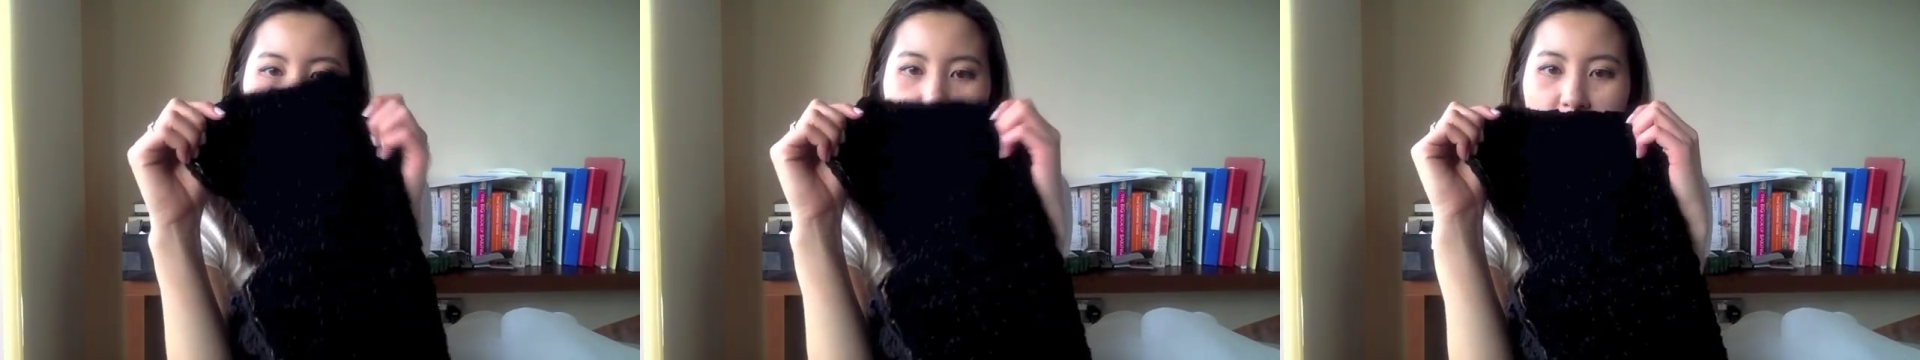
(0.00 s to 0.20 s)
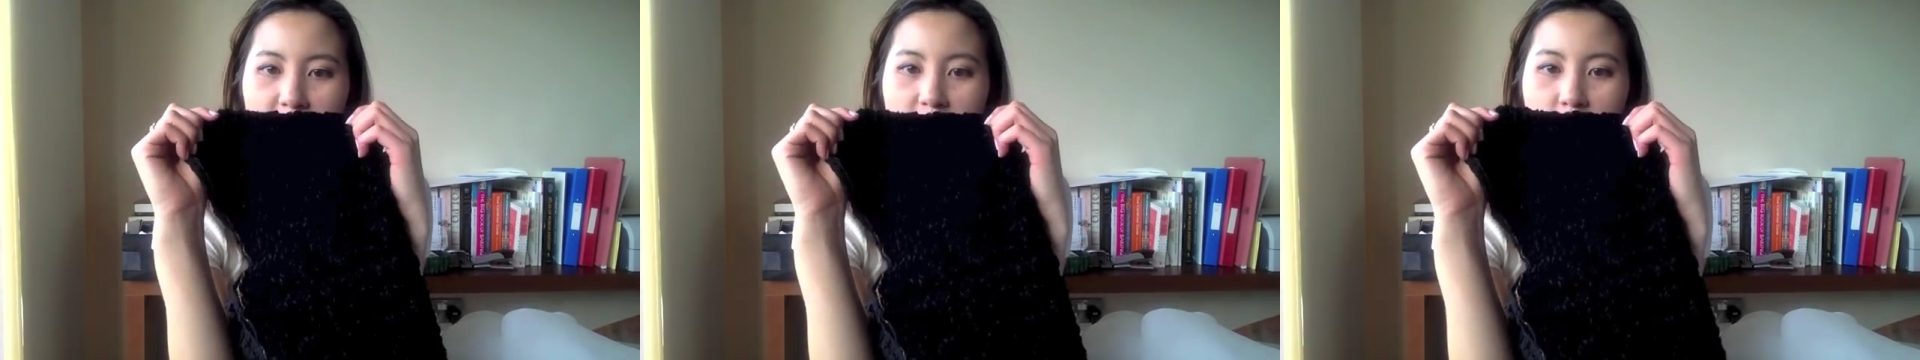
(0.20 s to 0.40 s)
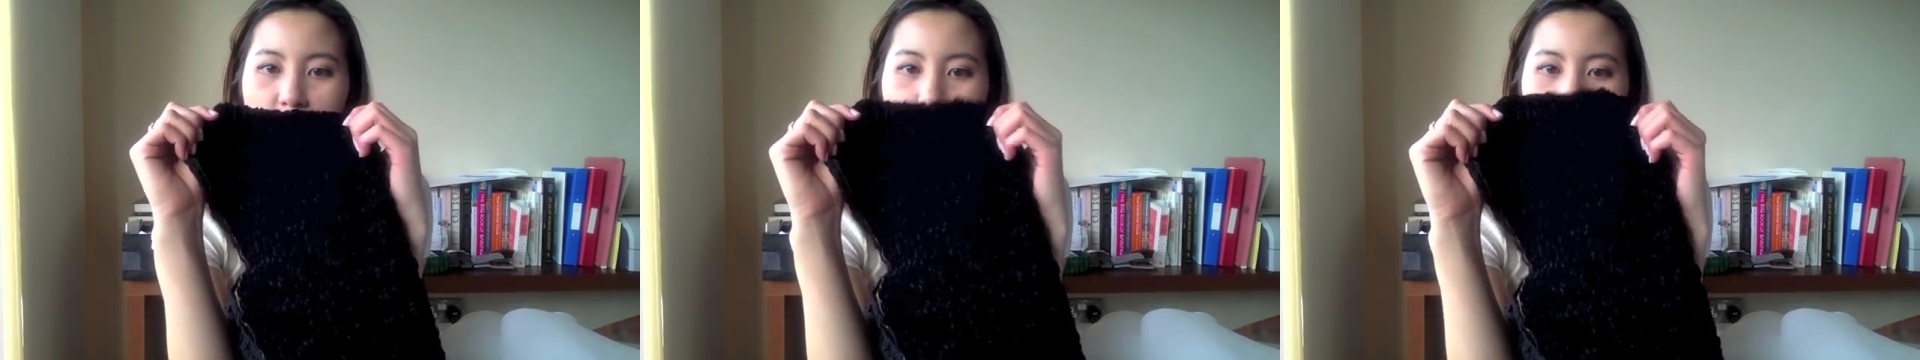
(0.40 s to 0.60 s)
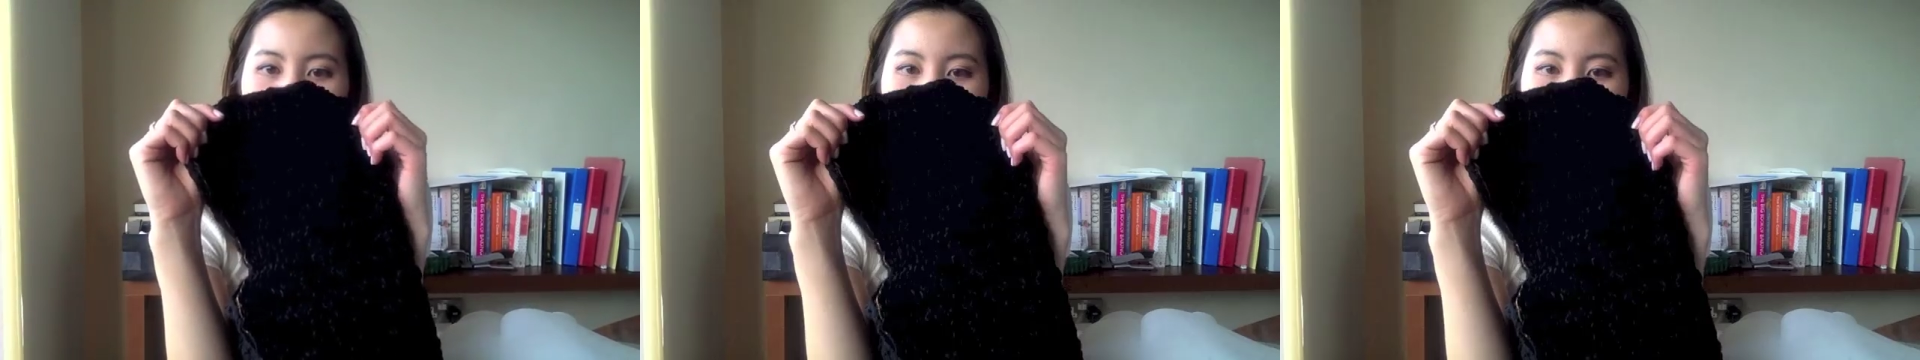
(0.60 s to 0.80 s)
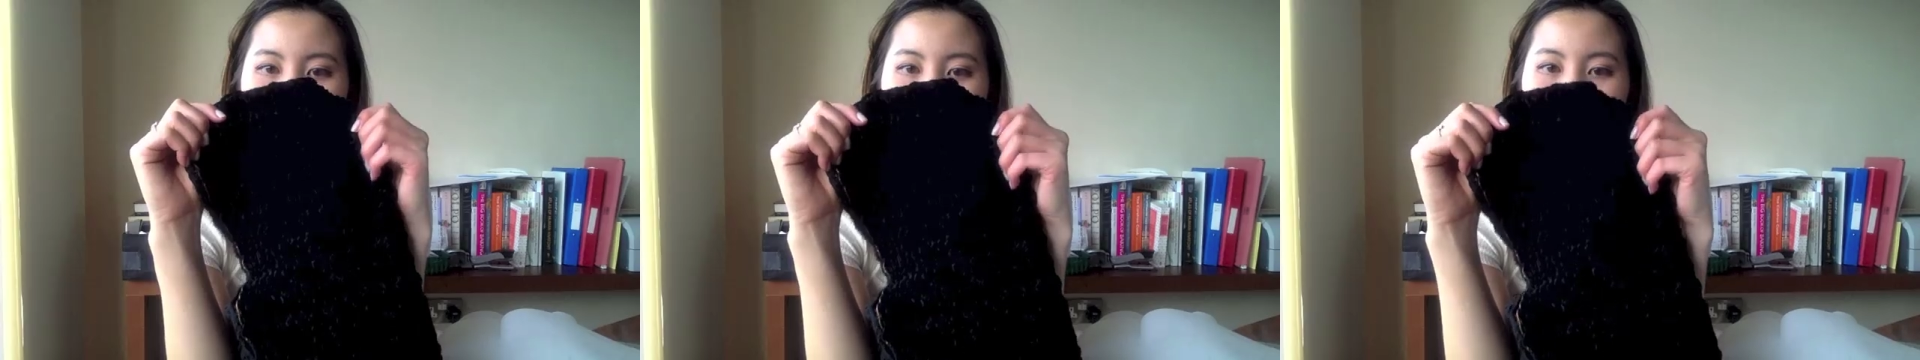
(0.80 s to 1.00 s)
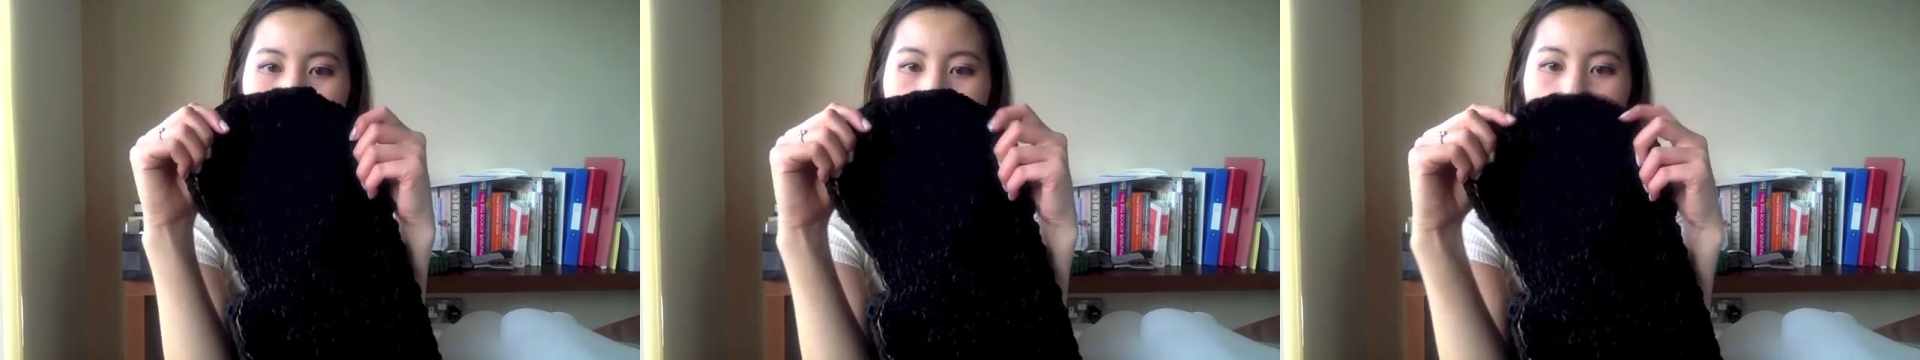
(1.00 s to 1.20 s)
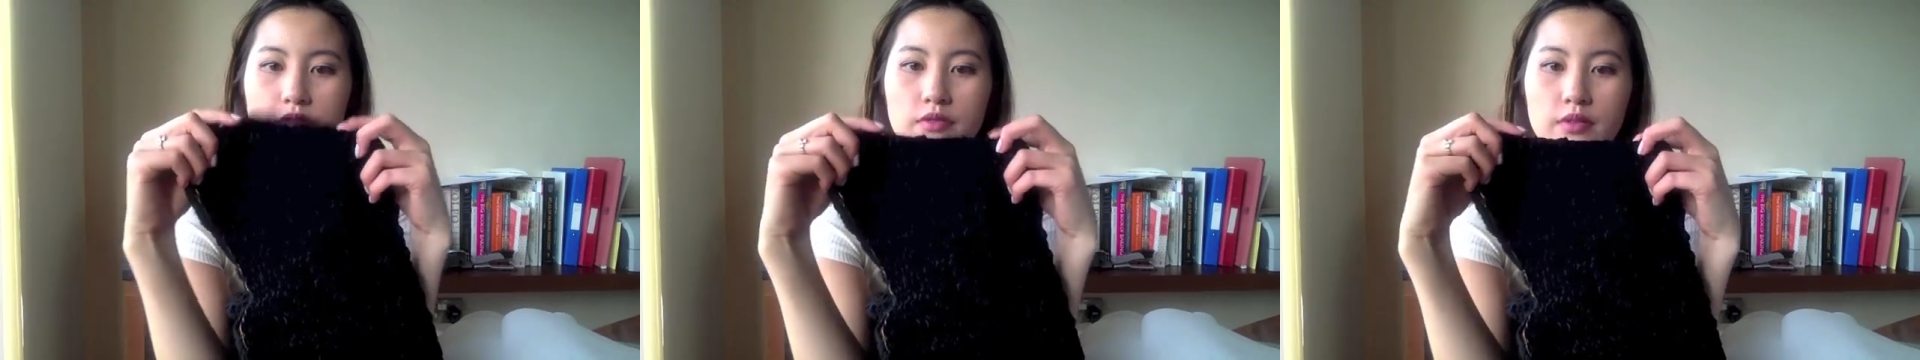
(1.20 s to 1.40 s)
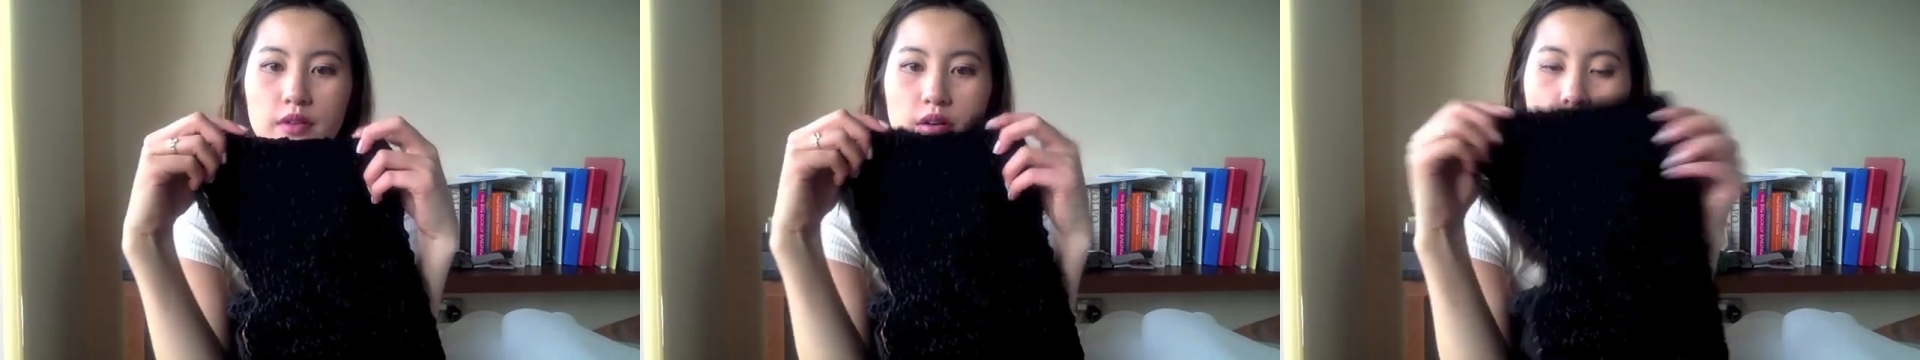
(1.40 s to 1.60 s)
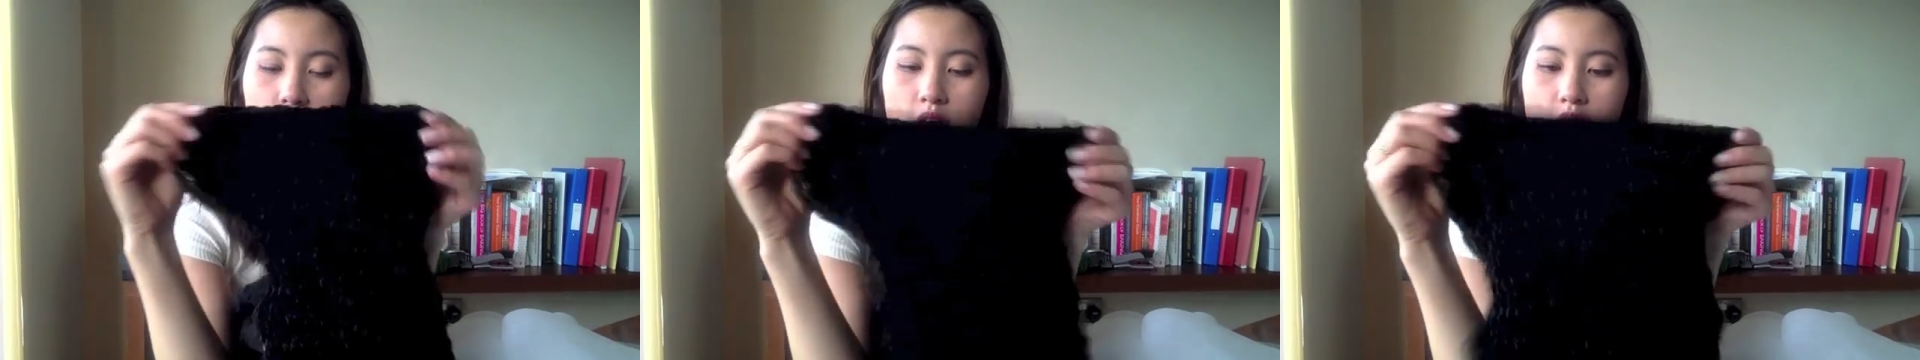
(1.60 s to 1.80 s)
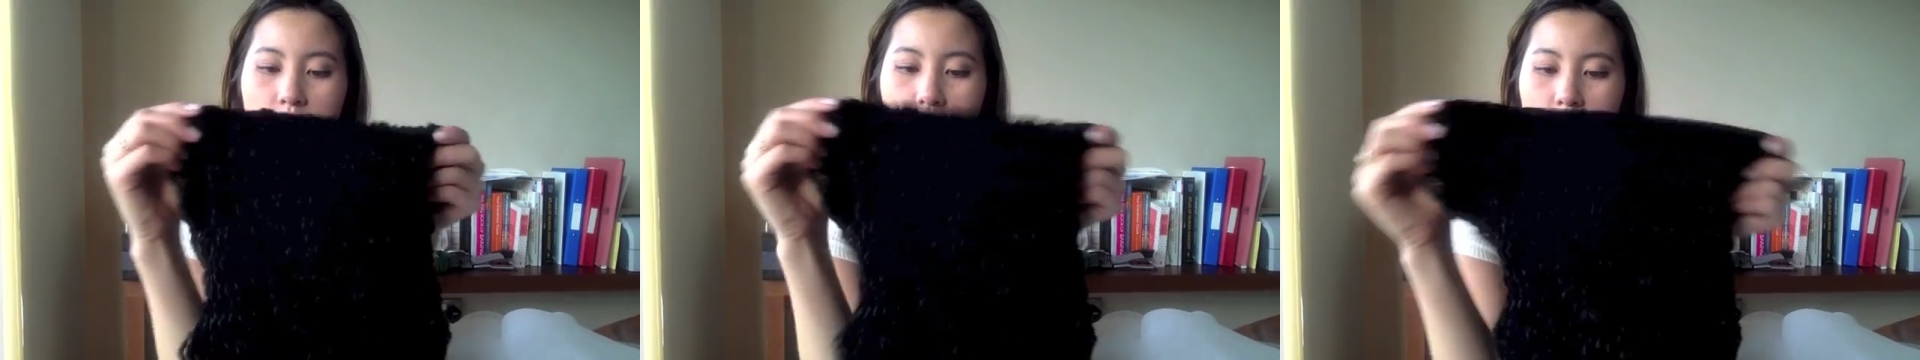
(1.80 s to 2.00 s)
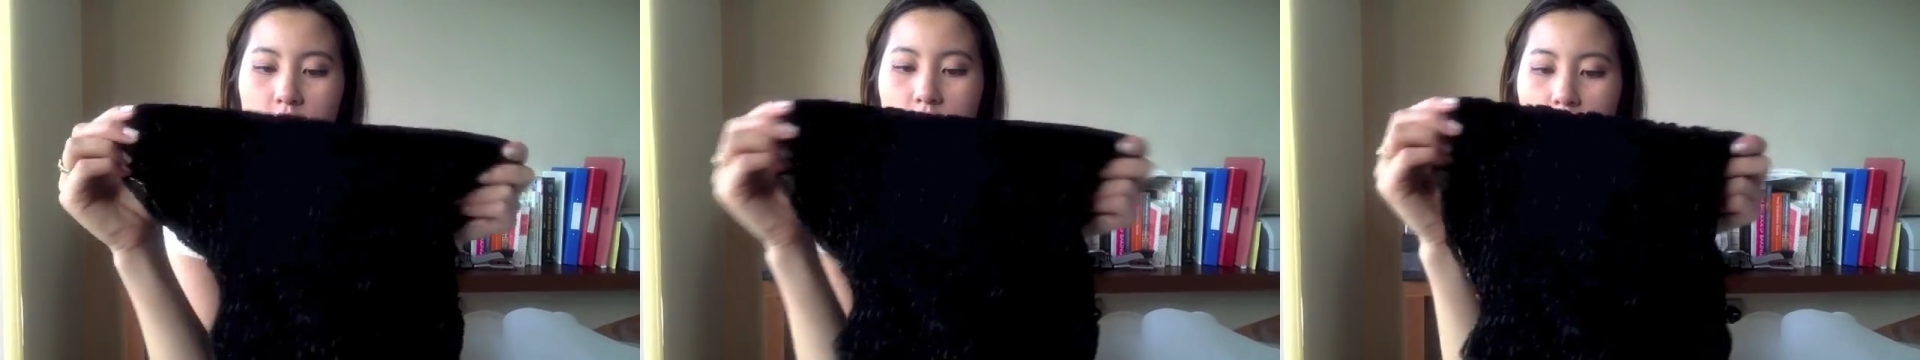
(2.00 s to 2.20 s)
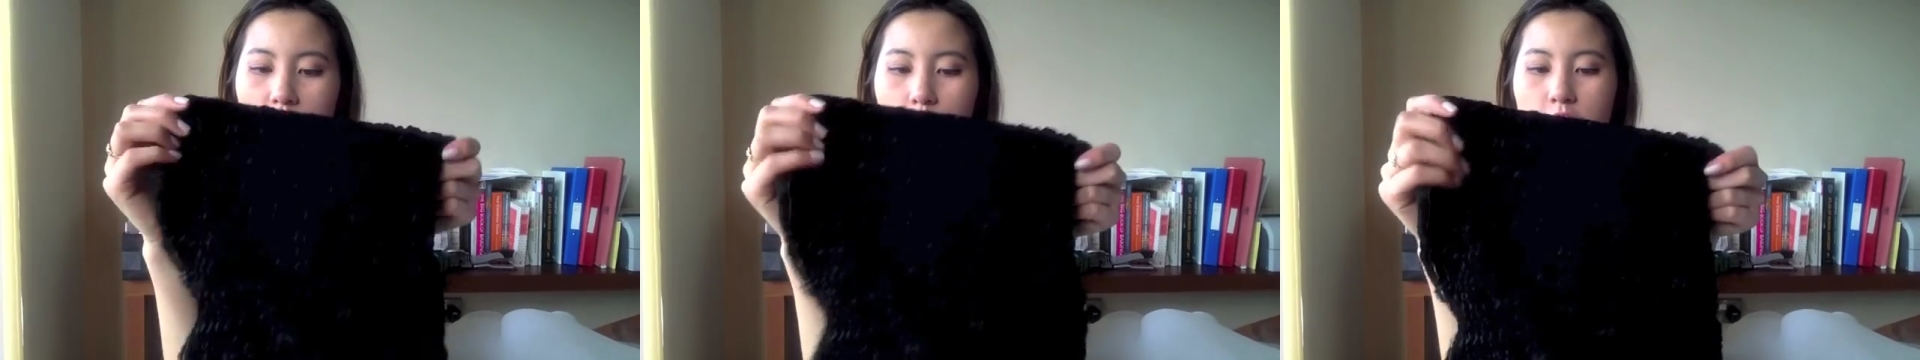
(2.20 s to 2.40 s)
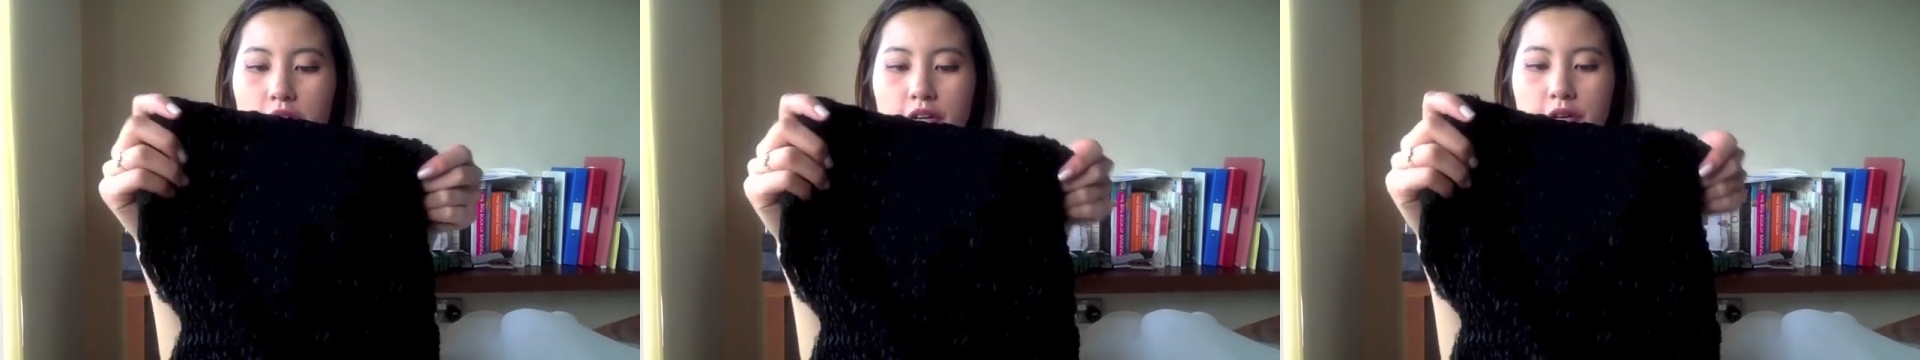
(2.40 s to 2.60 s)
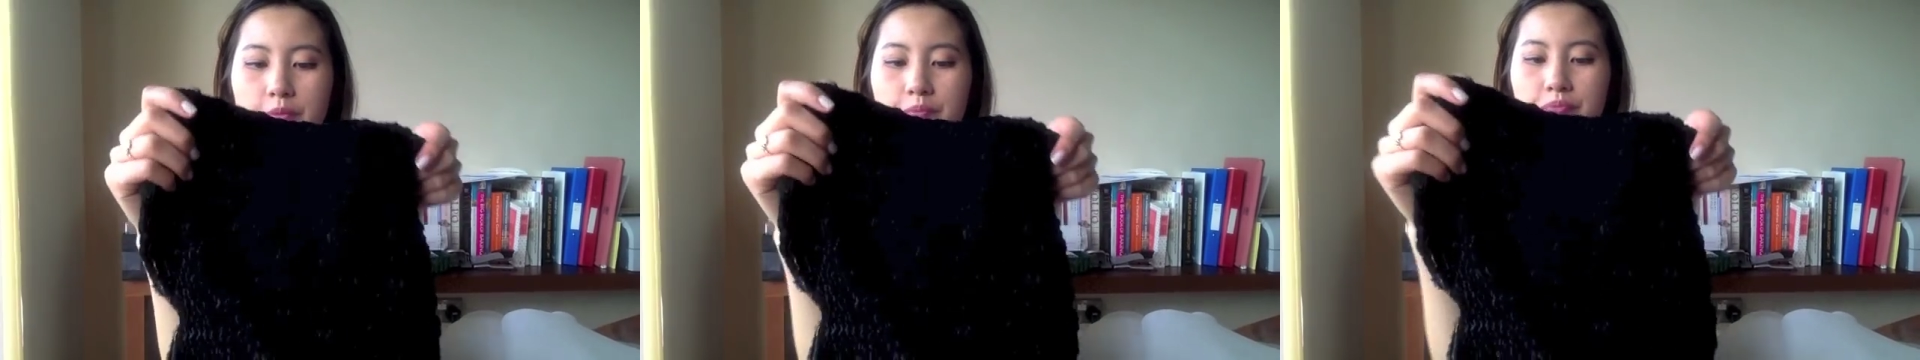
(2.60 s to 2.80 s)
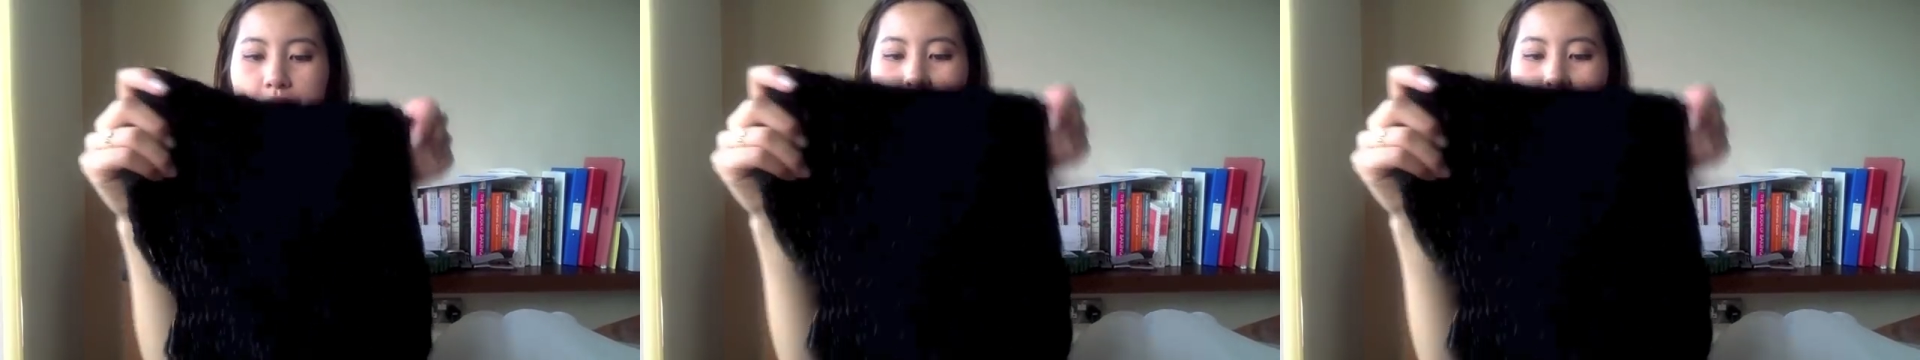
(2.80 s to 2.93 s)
textured kind of fabric.